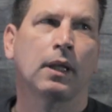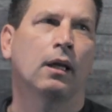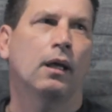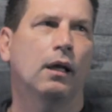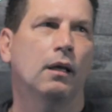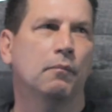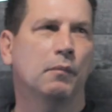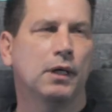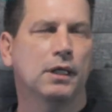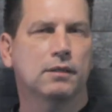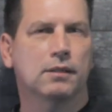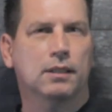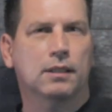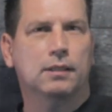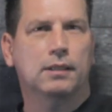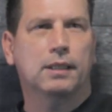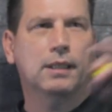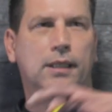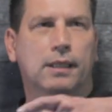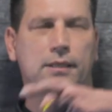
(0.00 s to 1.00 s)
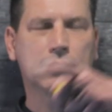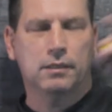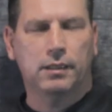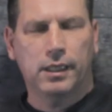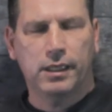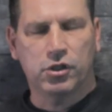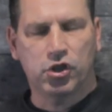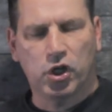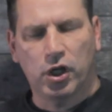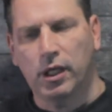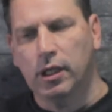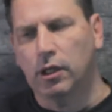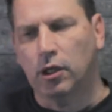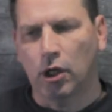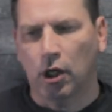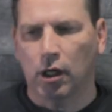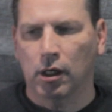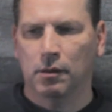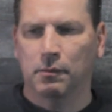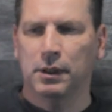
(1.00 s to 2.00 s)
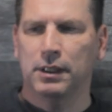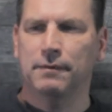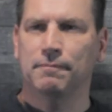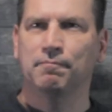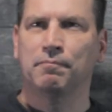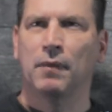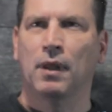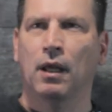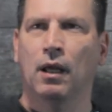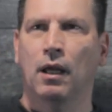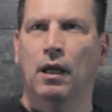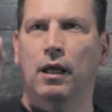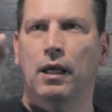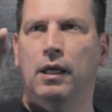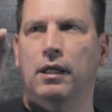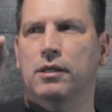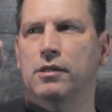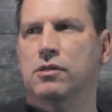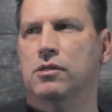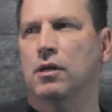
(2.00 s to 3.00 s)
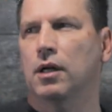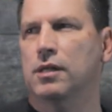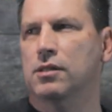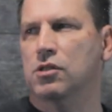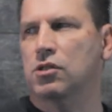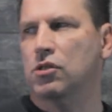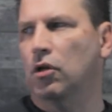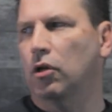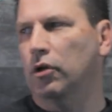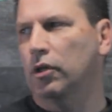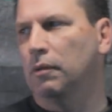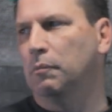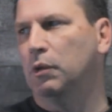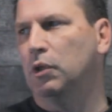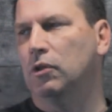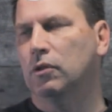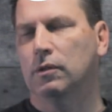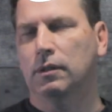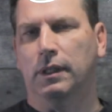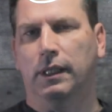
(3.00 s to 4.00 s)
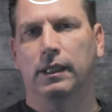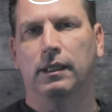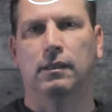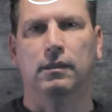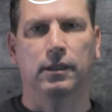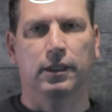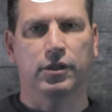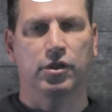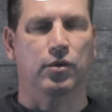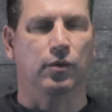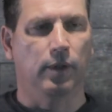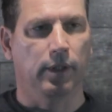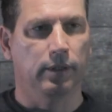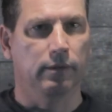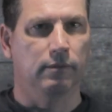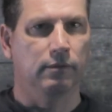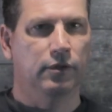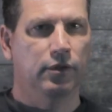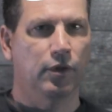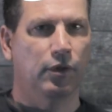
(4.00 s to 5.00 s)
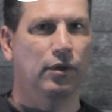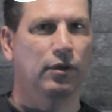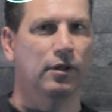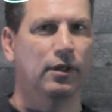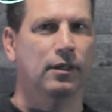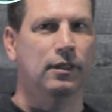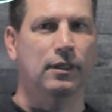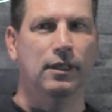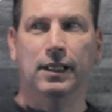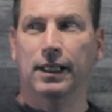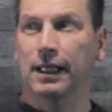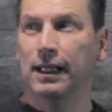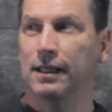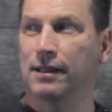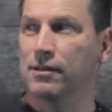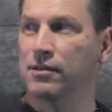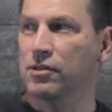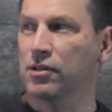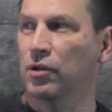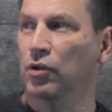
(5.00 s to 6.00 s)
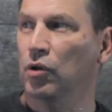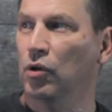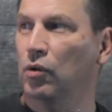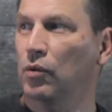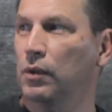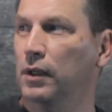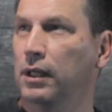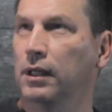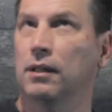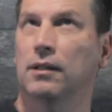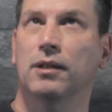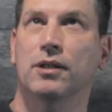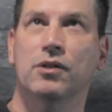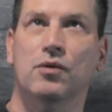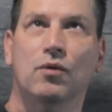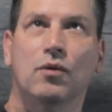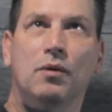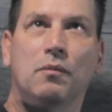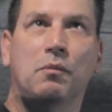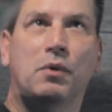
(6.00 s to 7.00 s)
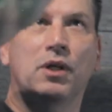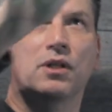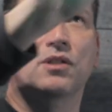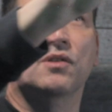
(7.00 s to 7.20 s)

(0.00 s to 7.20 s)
And basically it's an eight chain carbon. It is not soluble in glycerin. So you're gonna get zero in glycerin, but